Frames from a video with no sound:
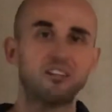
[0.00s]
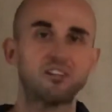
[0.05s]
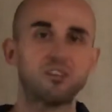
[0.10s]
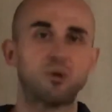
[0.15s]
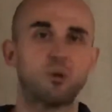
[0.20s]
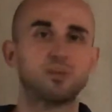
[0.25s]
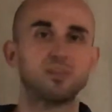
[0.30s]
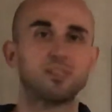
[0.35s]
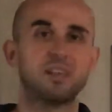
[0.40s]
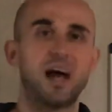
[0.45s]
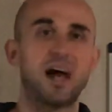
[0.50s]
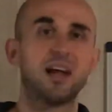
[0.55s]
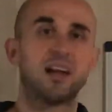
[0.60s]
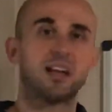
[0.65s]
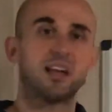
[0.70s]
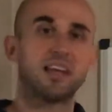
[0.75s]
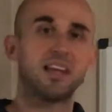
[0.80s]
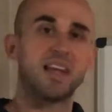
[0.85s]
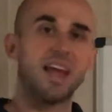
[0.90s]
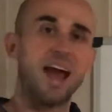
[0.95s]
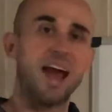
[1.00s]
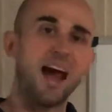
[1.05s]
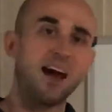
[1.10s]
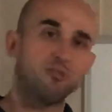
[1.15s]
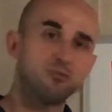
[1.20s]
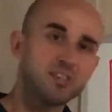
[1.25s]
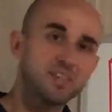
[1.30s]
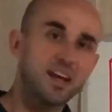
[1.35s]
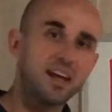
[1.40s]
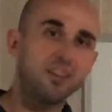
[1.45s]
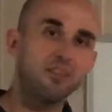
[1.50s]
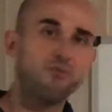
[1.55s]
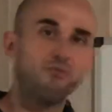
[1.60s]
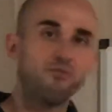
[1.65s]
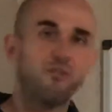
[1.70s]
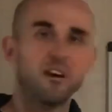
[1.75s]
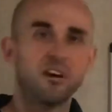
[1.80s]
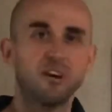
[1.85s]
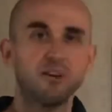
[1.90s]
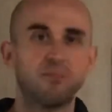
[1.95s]
it's always on the outside of the
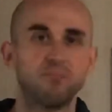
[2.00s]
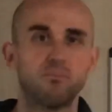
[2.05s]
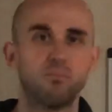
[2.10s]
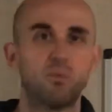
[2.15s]
figure.